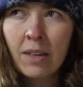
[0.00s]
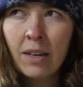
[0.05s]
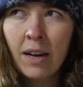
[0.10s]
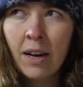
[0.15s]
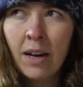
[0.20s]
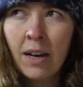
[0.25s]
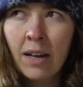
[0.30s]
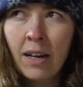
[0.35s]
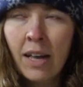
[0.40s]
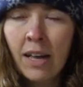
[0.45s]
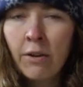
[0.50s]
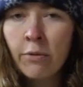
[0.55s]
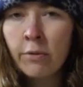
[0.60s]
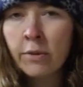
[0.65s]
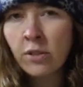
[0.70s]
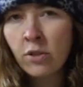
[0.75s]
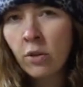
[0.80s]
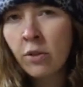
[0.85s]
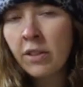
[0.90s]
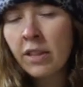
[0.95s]
uh, end
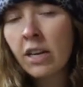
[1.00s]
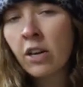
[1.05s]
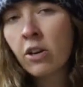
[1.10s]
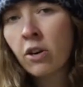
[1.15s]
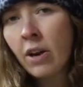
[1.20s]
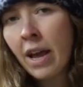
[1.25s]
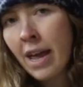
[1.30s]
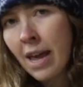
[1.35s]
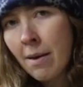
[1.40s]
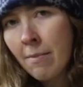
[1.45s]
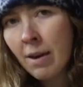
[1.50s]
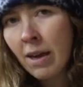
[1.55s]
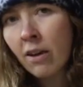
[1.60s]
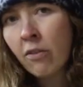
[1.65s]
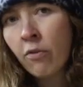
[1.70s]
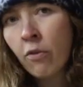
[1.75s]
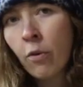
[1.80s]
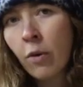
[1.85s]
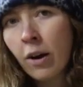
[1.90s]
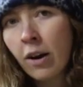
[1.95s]
result that you're aiming
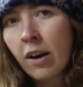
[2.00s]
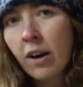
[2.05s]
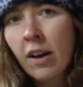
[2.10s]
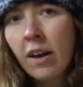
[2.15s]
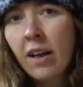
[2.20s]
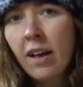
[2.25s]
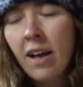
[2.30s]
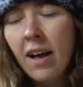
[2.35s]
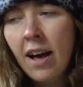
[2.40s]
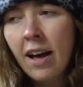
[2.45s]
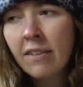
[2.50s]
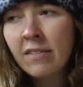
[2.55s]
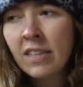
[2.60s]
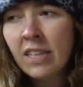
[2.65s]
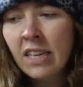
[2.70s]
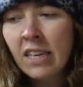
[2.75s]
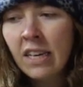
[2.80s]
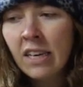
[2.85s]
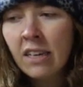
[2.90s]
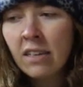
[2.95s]
for. I've
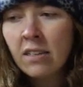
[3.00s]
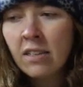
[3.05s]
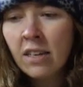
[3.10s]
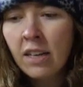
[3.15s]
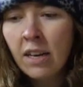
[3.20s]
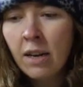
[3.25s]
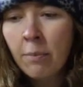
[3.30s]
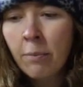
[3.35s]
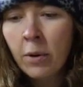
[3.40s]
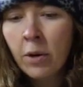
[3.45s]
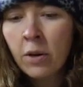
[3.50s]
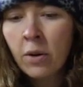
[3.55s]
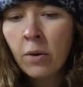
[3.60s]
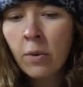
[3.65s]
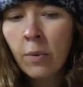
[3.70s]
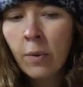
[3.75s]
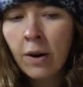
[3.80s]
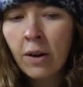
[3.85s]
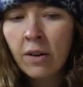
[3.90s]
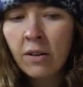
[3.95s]
seen it in a book
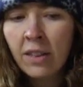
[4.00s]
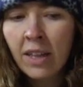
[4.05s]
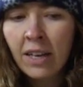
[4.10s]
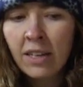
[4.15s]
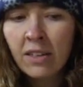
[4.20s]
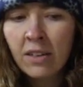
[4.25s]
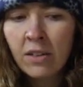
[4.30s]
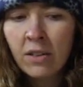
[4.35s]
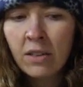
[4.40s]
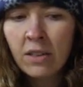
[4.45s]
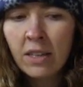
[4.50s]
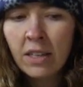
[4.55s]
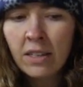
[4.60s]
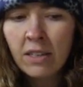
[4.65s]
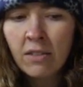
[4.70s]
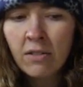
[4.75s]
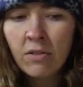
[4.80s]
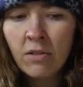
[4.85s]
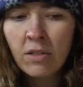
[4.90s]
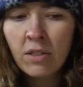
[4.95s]
where they
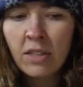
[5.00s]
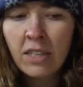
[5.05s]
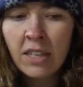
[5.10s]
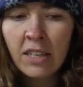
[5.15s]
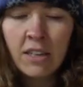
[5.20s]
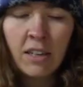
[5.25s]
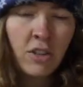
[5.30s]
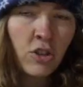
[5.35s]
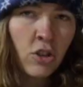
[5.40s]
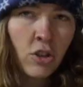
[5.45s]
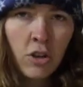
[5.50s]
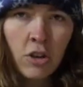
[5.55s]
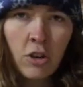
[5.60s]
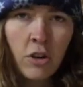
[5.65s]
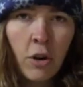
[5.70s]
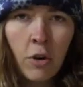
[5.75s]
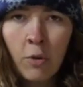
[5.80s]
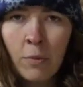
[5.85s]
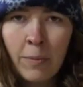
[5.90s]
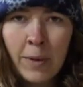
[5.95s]
did a sugar
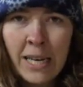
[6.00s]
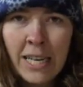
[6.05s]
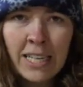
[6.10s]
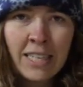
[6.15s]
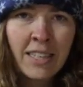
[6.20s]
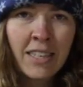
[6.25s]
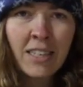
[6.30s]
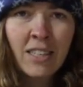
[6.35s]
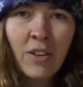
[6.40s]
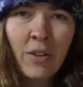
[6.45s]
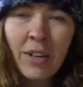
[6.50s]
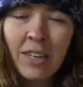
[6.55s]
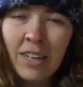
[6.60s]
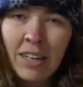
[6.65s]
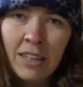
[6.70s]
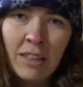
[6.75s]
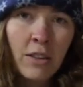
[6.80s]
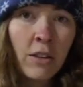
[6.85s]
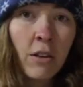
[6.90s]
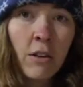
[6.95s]
coat piece, so it,
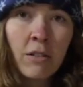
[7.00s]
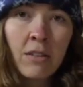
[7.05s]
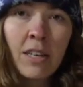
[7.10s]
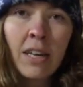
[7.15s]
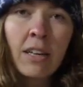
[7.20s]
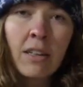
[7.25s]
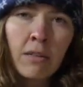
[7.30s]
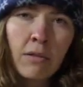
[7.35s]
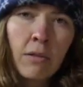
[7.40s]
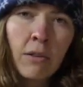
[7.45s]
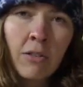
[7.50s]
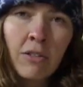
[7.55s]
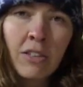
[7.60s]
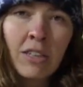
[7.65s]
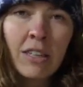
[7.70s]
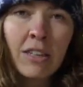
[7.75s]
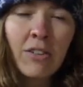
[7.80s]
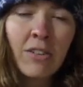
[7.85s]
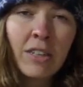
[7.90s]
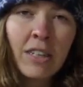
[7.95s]
it looked like
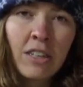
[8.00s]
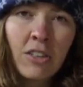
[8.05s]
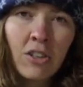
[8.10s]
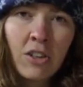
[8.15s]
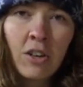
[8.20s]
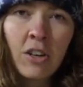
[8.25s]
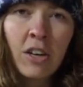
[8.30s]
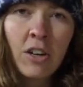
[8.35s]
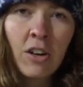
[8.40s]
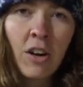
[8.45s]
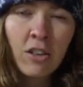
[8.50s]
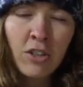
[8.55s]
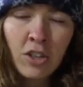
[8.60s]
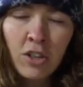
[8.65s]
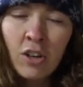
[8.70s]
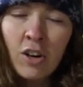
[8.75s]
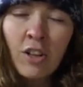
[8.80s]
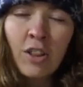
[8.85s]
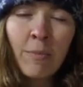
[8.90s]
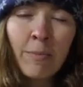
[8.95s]
there's literally sugar
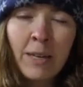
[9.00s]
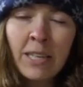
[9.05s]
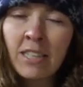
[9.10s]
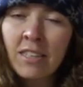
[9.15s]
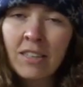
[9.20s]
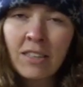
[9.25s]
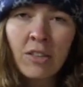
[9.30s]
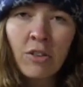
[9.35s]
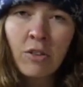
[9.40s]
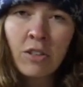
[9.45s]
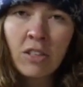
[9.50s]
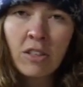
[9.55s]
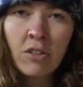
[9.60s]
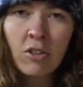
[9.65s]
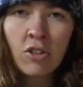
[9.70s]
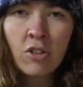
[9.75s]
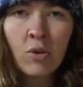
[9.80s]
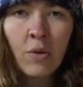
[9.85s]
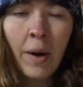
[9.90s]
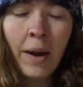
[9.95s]
sugar on the piece because it was
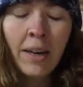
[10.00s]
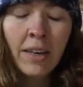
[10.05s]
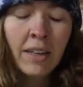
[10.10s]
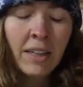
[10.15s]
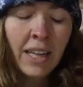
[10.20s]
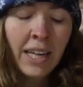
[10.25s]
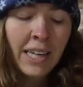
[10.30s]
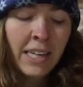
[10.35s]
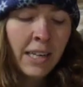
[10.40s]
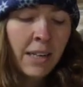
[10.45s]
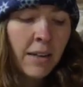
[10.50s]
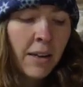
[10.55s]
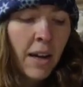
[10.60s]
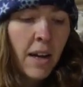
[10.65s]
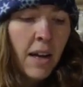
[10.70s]
just granulated.